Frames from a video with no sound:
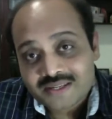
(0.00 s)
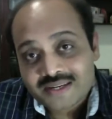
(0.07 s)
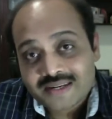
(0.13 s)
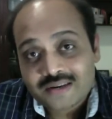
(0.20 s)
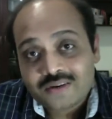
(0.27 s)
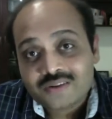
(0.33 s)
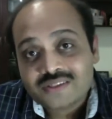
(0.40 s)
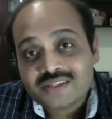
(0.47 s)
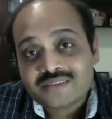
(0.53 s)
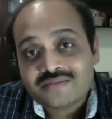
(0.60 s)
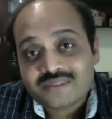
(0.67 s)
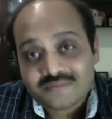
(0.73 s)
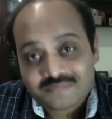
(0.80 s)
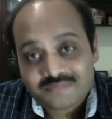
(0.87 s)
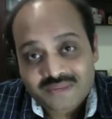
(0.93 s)
add-ons and
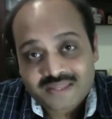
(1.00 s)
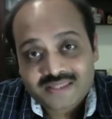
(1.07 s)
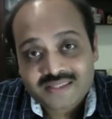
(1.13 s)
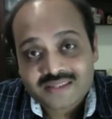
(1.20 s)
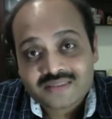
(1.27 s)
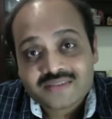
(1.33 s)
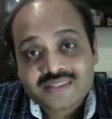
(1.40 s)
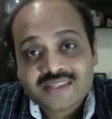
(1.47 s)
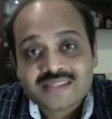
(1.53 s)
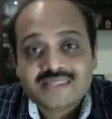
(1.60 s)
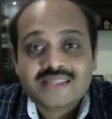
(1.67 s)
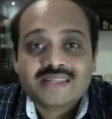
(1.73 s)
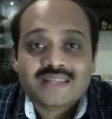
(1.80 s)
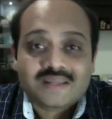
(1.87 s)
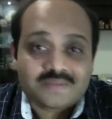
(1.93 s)
web-based services
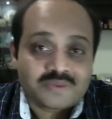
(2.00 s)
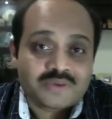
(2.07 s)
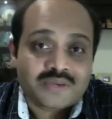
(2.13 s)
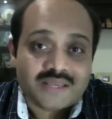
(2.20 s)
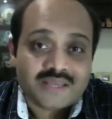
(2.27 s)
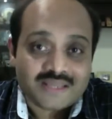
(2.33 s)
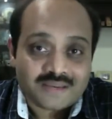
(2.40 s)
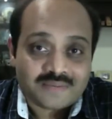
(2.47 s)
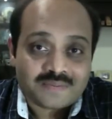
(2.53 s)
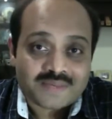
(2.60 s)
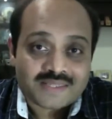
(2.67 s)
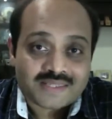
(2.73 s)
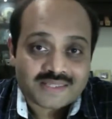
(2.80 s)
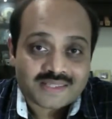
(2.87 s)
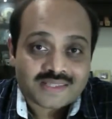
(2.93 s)
that help you encrypt
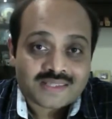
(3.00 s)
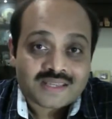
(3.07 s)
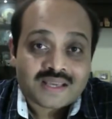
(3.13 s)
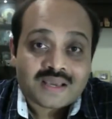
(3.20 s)
messages,